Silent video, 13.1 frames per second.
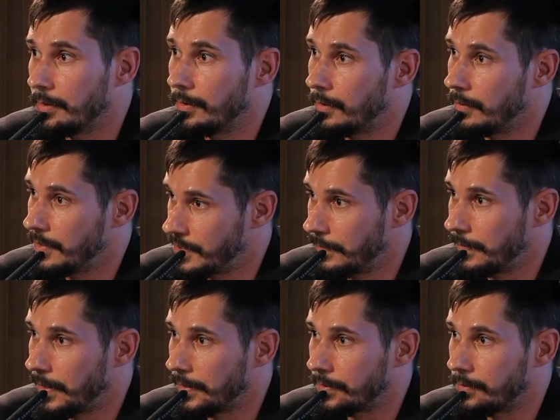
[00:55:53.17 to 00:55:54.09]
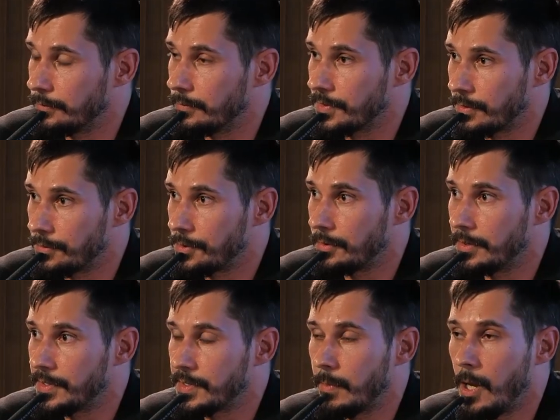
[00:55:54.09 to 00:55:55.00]
you know, as a threat to
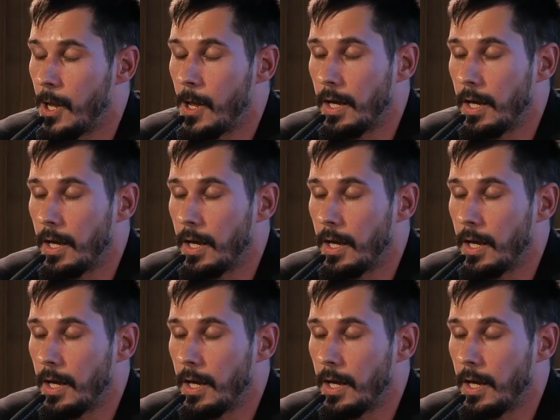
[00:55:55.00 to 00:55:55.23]
socialism.